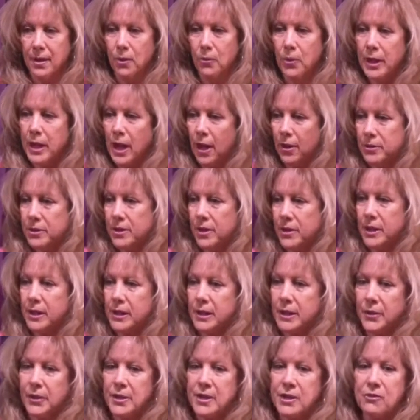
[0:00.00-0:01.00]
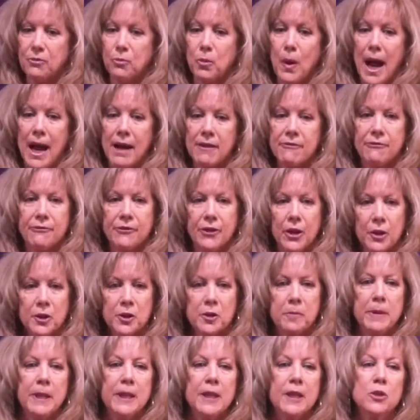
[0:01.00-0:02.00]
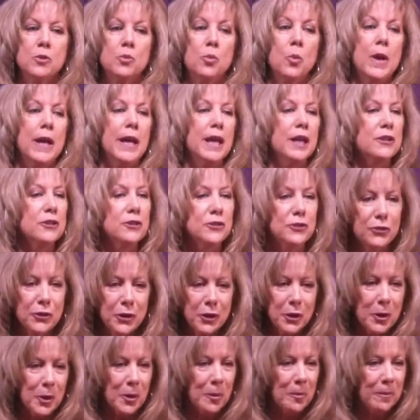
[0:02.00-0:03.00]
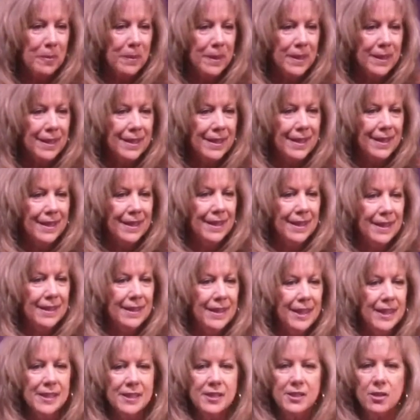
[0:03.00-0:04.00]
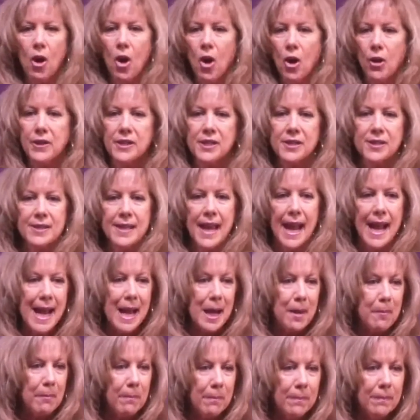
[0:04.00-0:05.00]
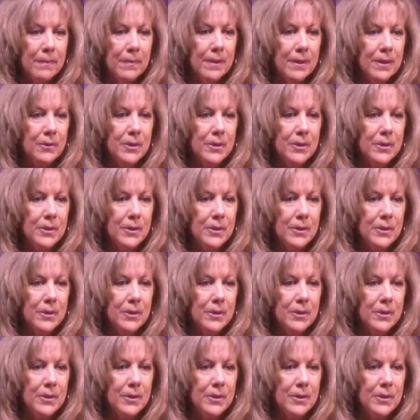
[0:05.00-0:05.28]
We go to the clearance rack first because we assume that it's all the same.